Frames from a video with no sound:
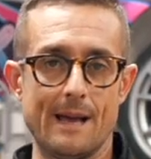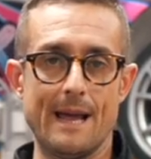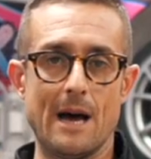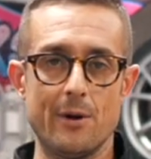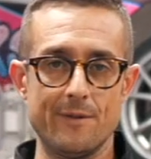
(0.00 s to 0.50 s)

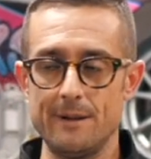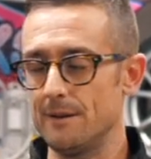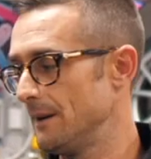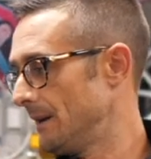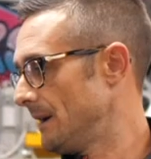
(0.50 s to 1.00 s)
get out of it.
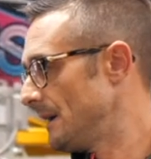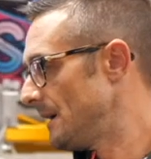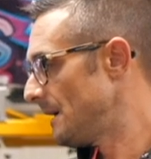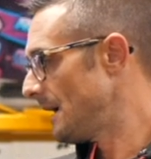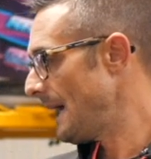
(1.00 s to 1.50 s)

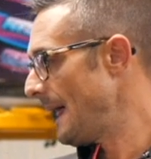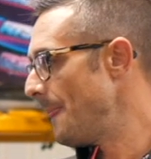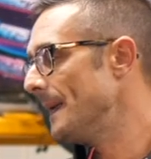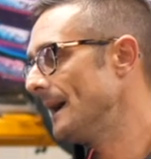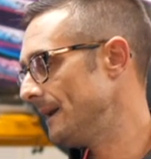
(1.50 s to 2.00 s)

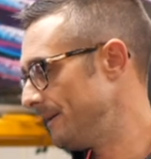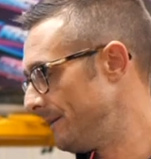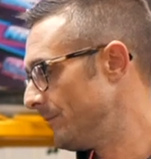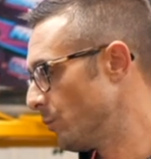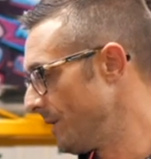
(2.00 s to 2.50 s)
And
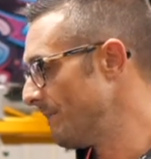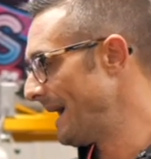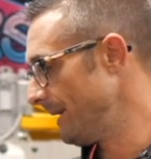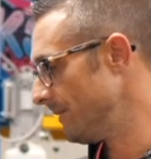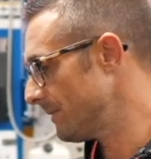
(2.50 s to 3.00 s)
then we
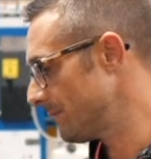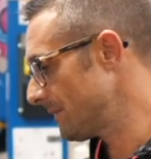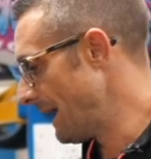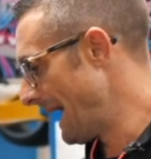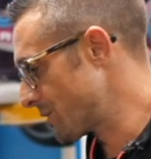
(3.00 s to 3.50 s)
might
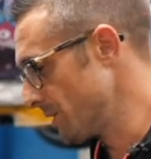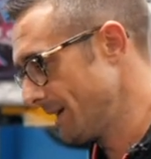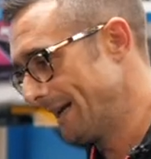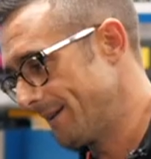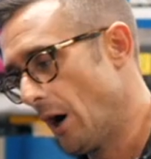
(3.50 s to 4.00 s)
actually
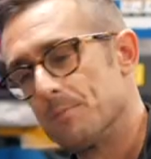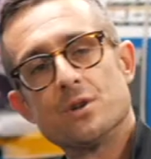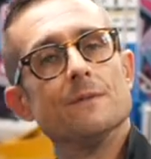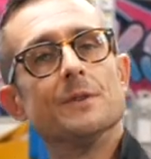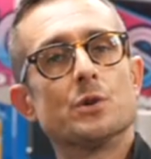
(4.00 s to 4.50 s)
get the
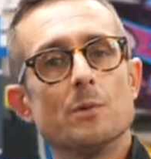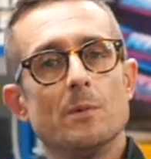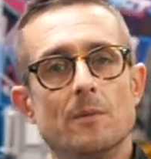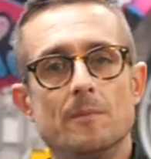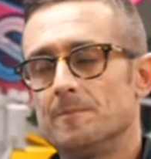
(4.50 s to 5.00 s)
option of the turbo.